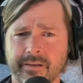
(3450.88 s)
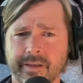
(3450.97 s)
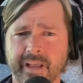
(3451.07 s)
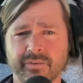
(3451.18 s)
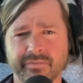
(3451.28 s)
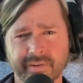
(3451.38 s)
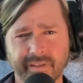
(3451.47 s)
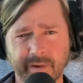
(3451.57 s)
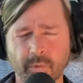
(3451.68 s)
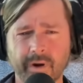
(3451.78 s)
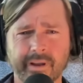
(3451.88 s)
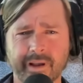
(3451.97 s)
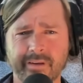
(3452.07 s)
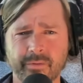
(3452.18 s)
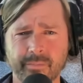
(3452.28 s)
And you feel like, what can
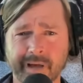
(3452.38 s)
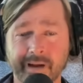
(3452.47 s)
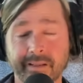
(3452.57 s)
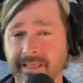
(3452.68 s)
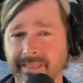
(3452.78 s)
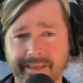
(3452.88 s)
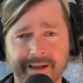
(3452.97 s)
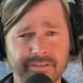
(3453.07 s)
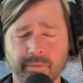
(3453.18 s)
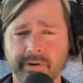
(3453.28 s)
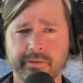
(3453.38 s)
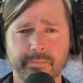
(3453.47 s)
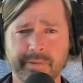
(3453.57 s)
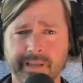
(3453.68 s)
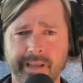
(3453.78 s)
I do about it? That's where you
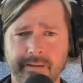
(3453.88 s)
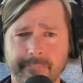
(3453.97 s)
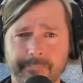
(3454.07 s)
begin.